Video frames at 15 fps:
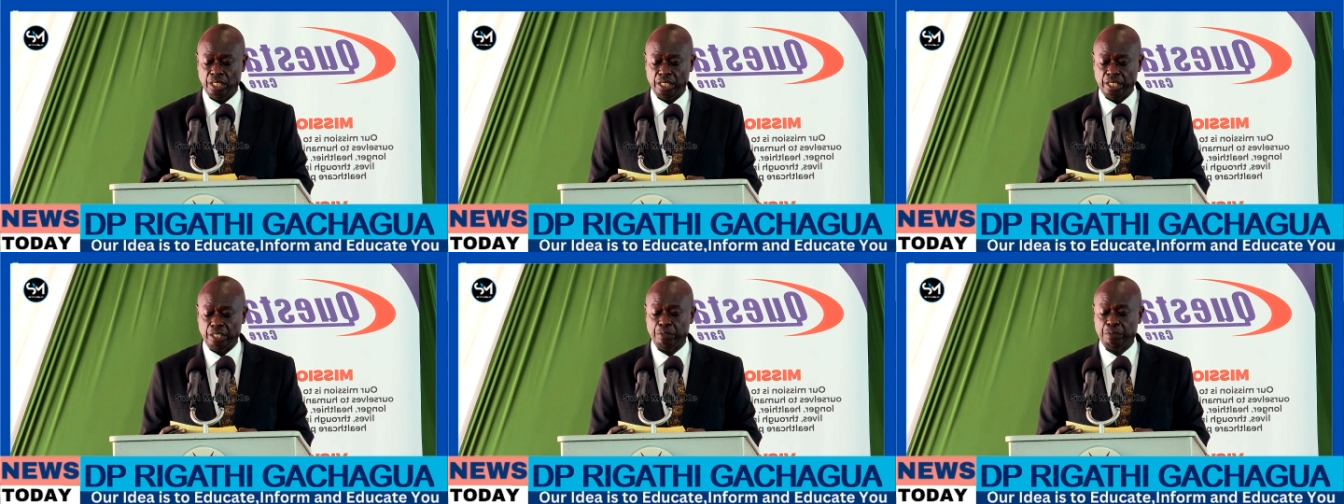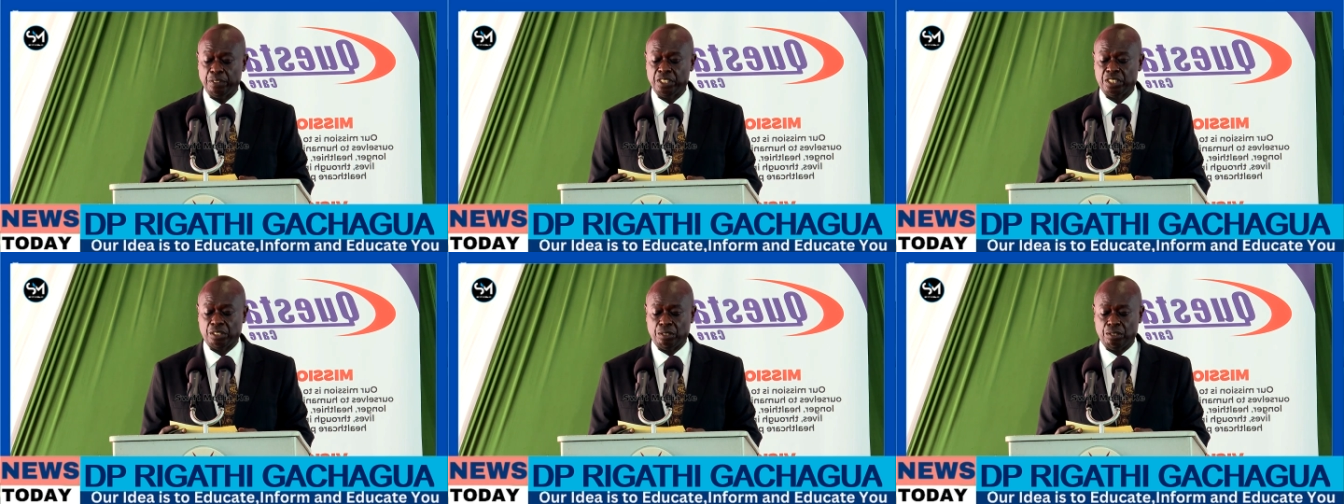in
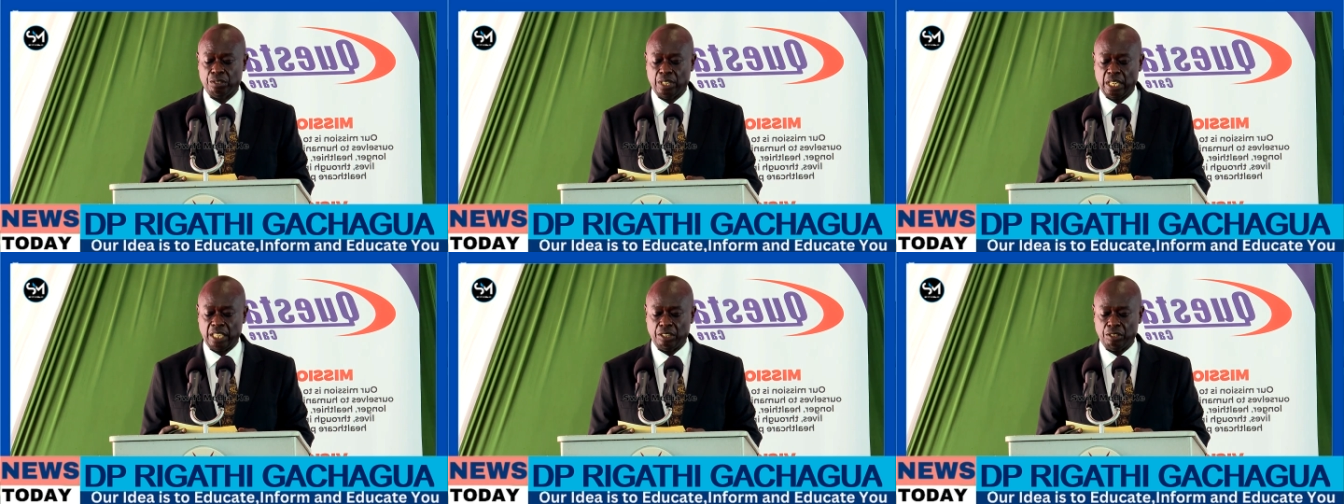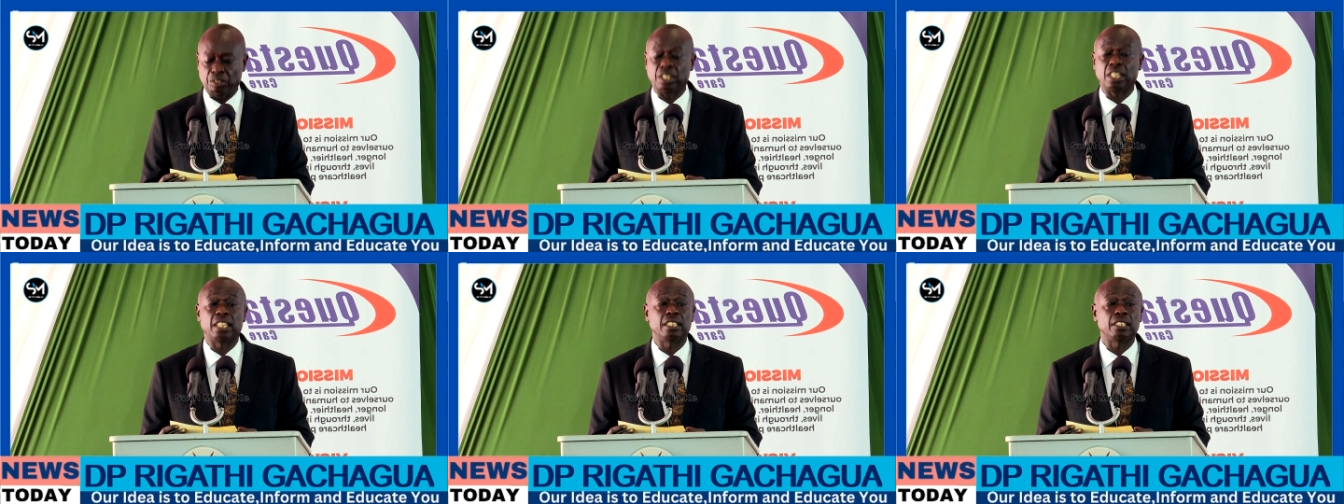physical and
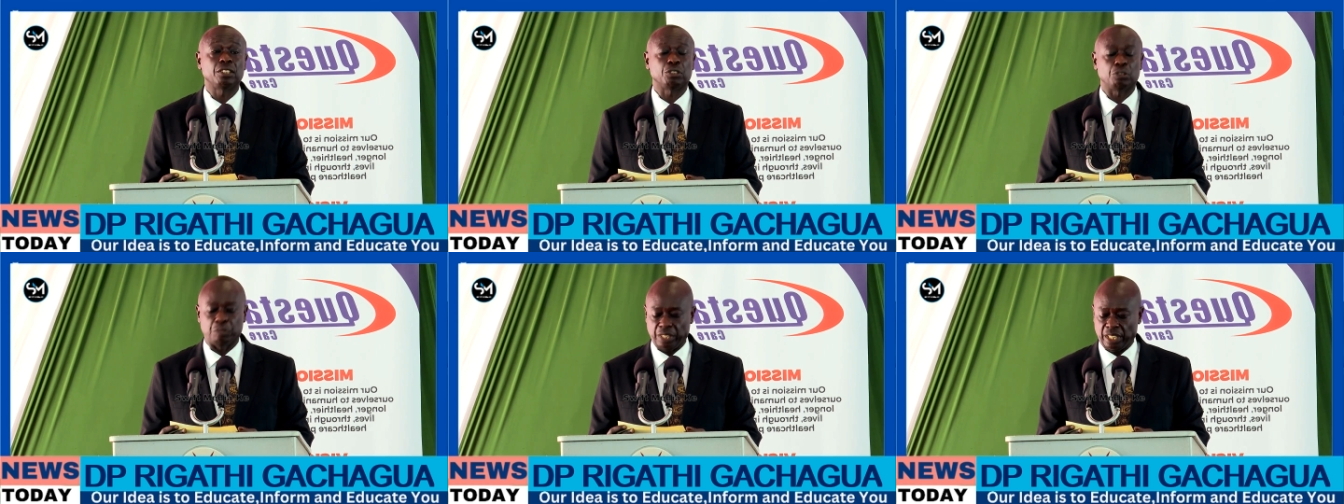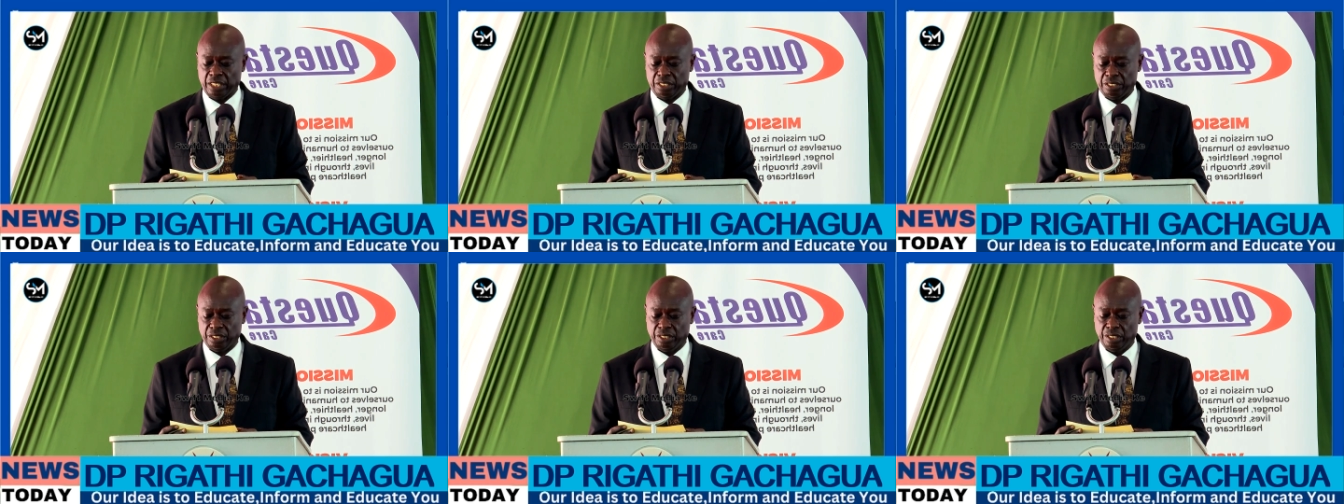online
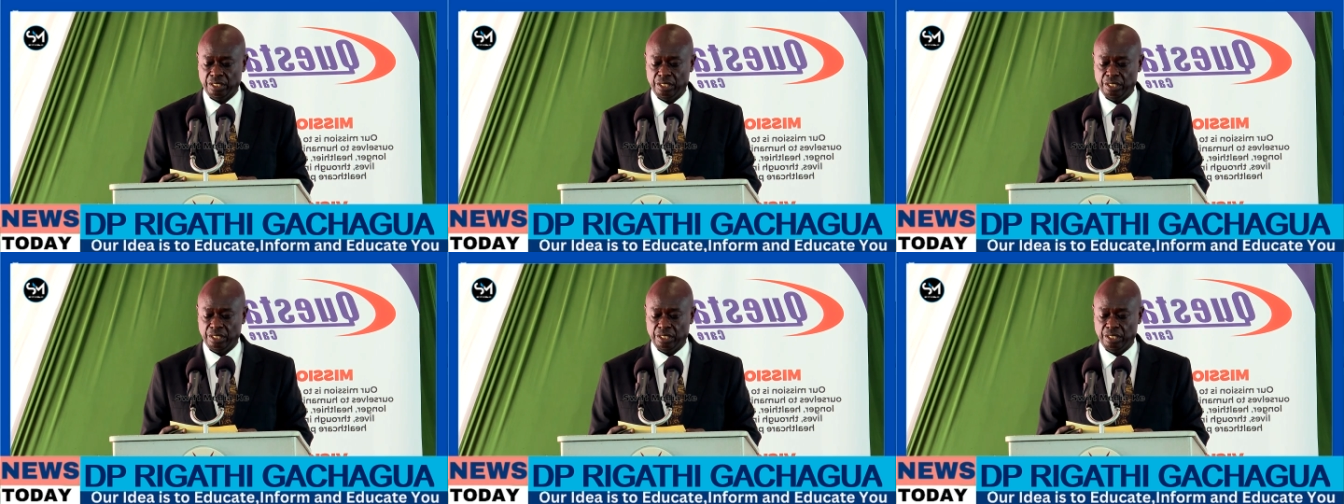surveillance.